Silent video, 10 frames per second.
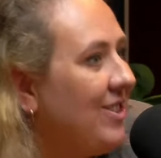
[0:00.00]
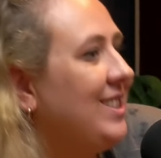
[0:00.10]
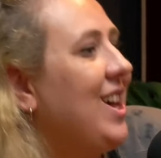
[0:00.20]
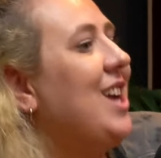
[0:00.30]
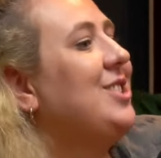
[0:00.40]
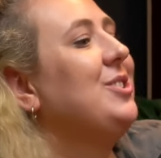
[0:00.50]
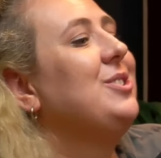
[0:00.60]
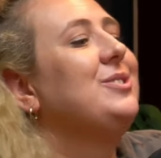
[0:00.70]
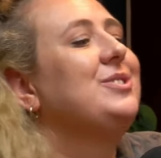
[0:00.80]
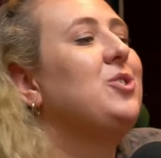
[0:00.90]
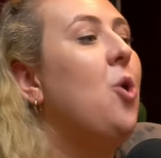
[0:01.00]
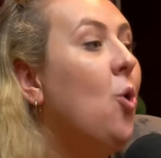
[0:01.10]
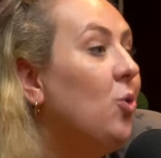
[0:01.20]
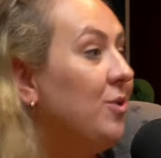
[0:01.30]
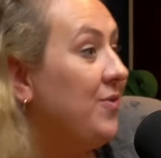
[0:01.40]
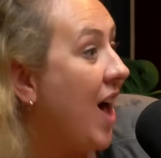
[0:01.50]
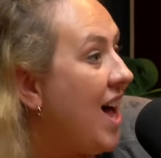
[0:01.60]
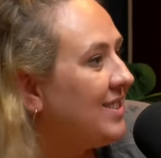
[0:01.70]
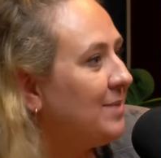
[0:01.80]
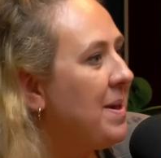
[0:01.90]
recitals, choral
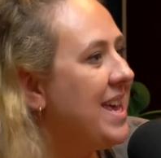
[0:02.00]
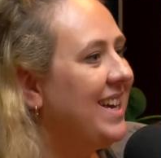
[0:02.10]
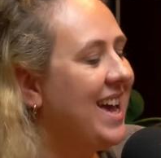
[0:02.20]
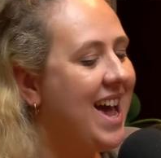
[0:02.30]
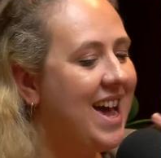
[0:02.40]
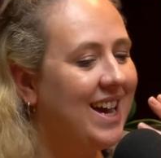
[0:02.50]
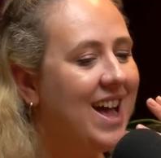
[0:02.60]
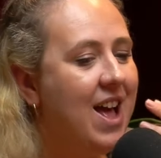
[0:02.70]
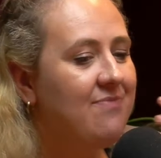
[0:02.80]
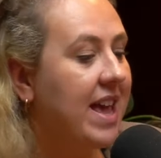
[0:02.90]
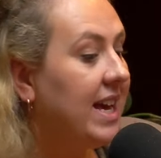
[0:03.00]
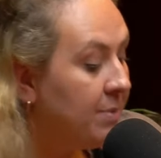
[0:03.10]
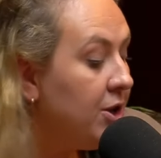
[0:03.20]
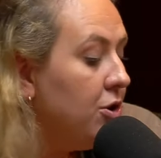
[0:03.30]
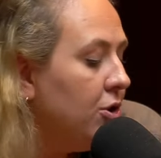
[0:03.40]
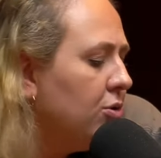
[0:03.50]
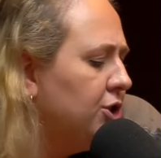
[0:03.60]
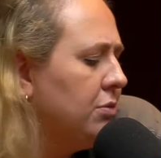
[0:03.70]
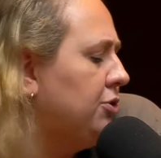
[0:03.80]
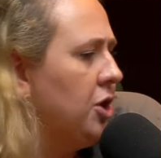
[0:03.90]
verse speaking. They can, but you can
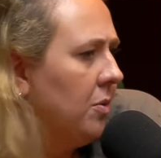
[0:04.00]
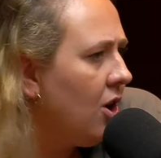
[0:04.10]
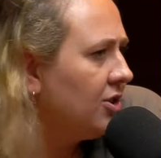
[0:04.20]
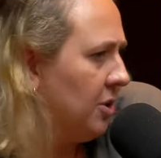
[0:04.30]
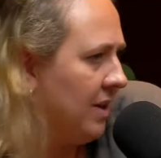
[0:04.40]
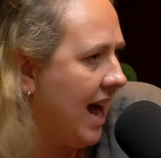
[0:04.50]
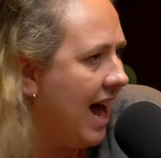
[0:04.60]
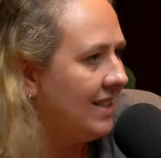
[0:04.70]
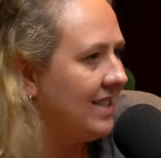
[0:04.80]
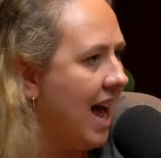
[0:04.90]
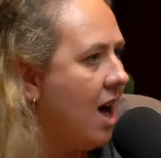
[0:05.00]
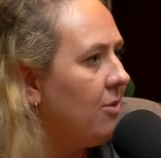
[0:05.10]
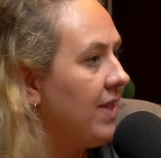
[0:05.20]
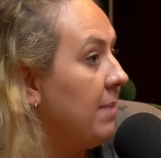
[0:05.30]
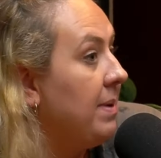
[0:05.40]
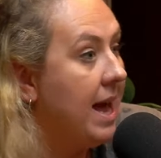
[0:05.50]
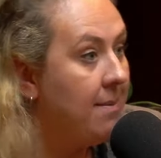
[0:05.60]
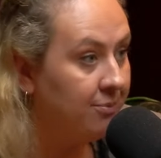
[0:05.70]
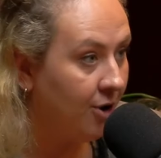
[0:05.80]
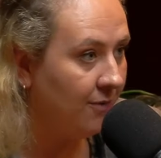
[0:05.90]
do duologues. You can act out. There can be
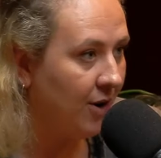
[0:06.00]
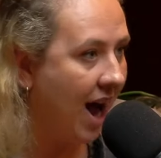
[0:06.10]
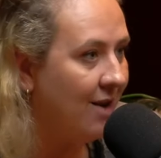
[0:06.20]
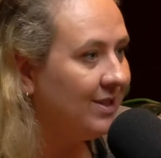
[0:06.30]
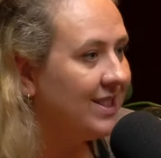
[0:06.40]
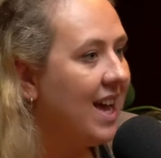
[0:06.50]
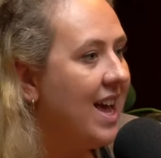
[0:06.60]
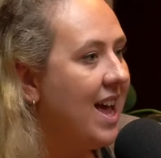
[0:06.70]
improv rounds. What's a